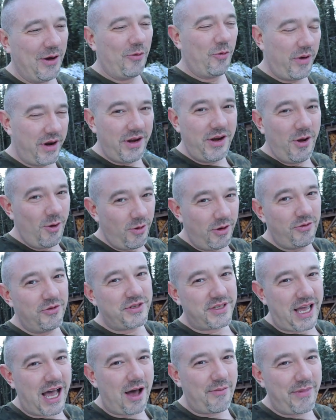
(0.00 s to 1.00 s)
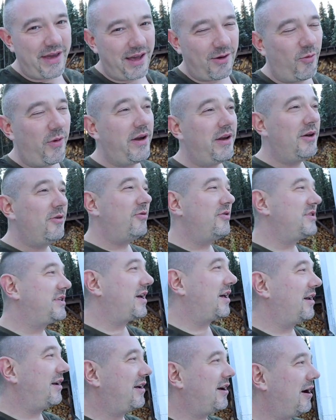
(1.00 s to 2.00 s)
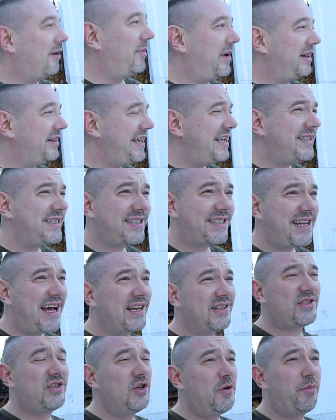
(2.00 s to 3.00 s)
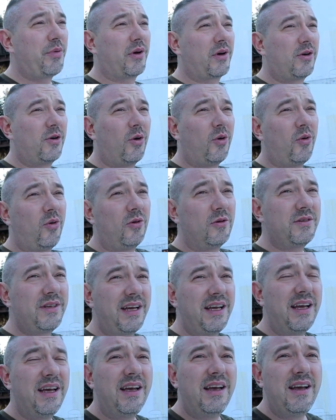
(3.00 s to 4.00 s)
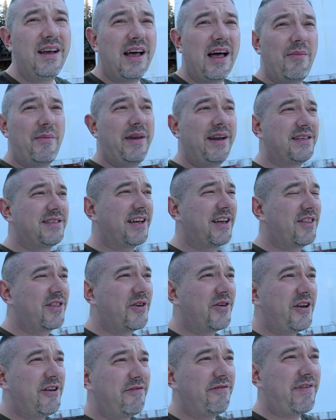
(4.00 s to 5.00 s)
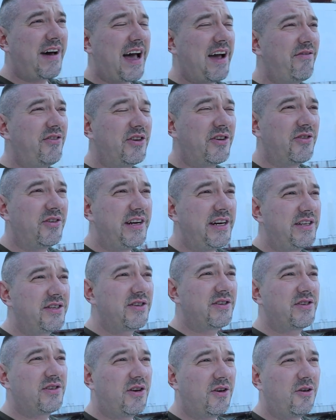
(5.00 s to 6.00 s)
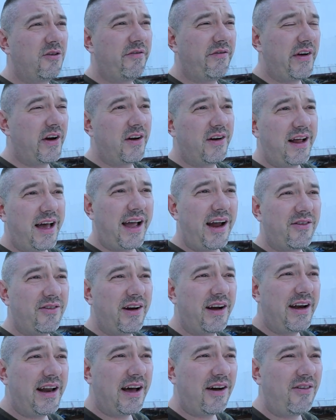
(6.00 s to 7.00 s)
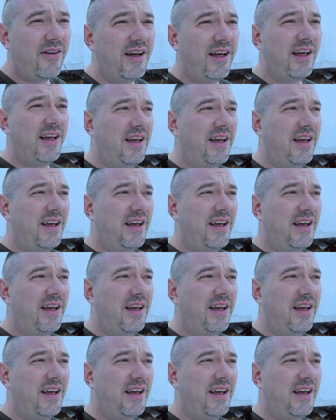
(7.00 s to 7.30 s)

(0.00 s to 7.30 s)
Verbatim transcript: We knew it was coming, we knew it was gonna come. At least it's not super cold. I mean, it's like 35 degrees or so Fahrenheit right now.